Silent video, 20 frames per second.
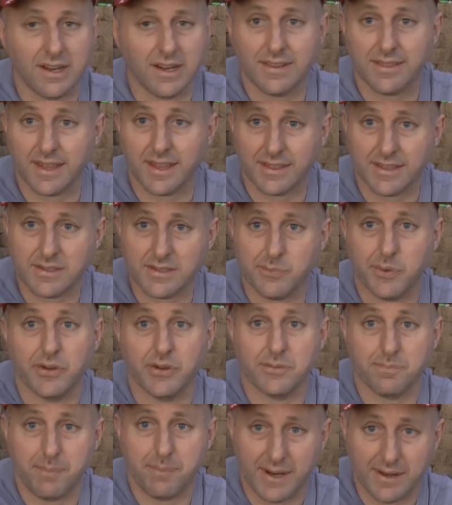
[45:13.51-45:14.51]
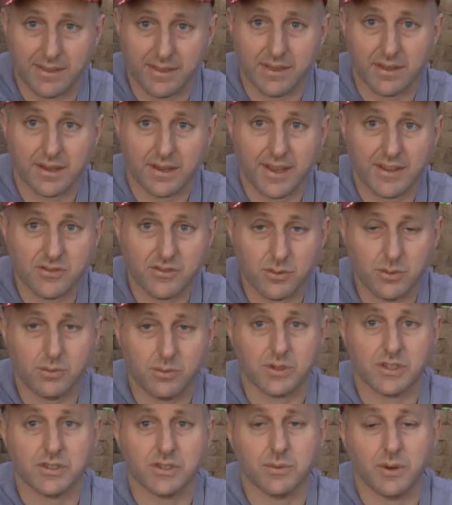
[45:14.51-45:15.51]
I think this bow is better than the Kestrel,
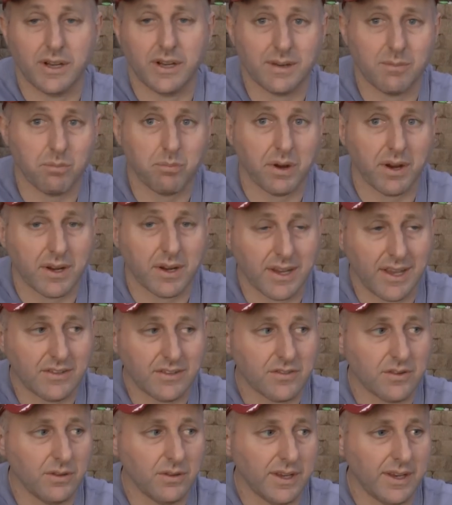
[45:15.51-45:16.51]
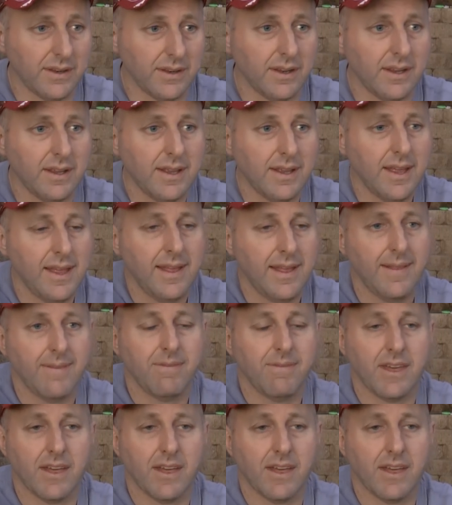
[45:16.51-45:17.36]
which is why I didn't bring a Kestrel in.